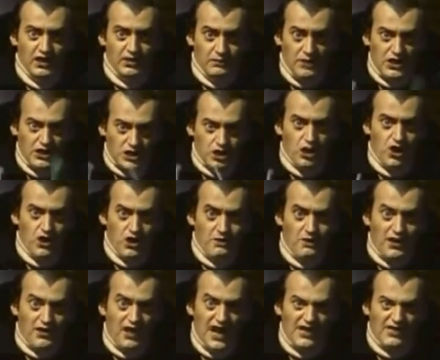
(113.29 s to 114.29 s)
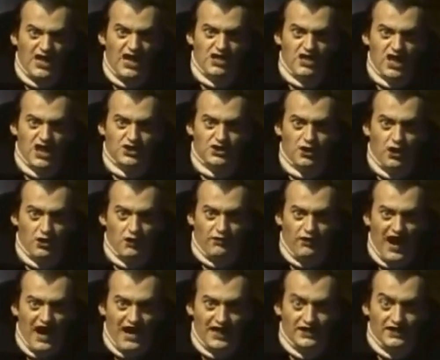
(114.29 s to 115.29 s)
Make sure your mother has that check
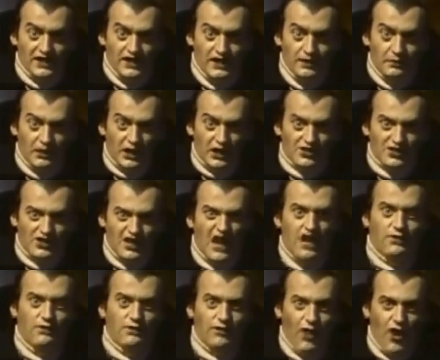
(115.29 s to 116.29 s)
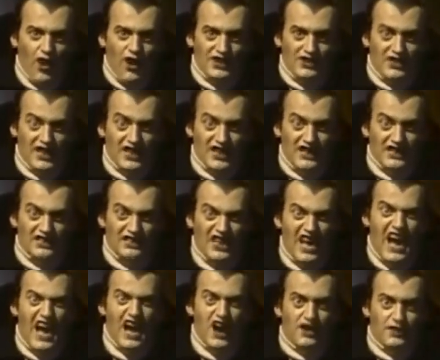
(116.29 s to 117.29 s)
certified, because Count Floyd's getting
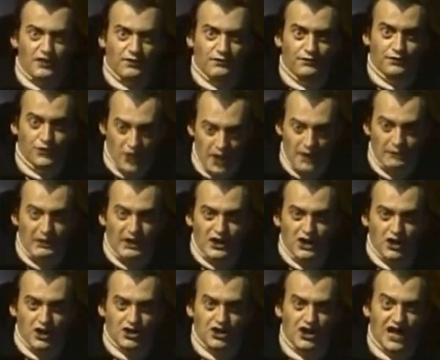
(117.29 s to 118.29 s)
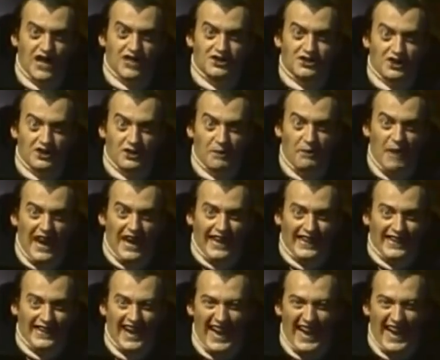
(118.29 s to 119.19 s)
tired of dribbling your checks to the bank.